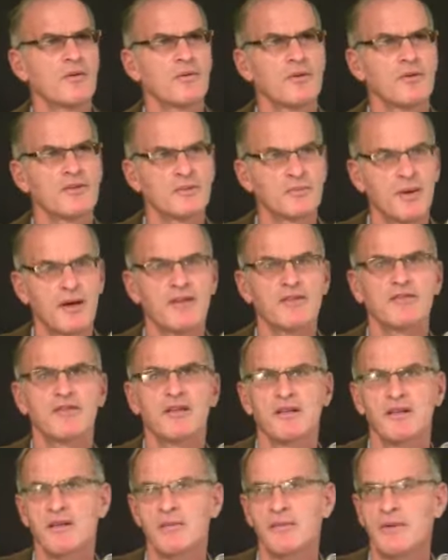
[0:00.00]
which
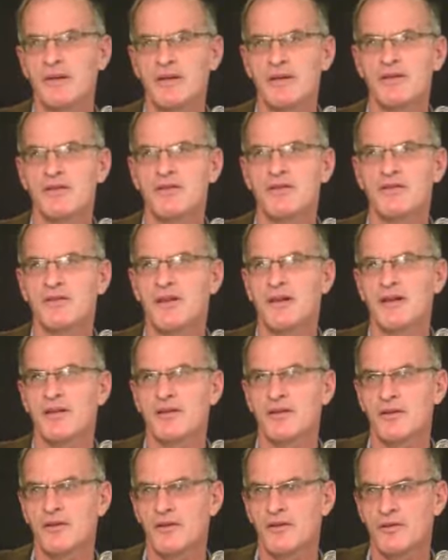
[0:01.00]
basically means that
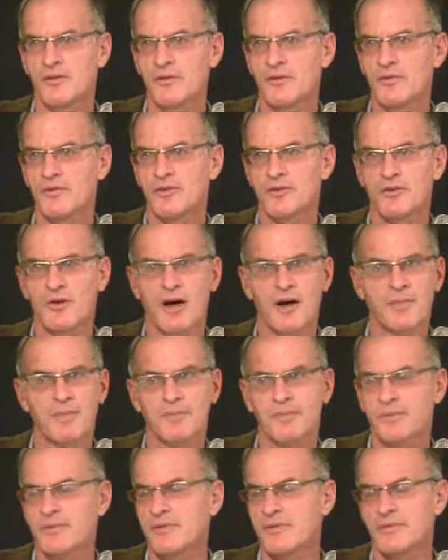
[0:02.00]
you
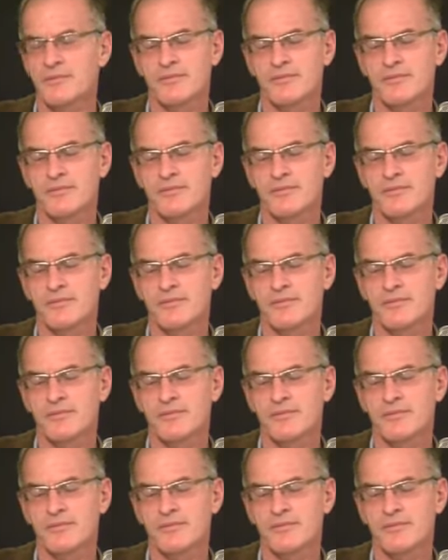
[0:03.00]
drop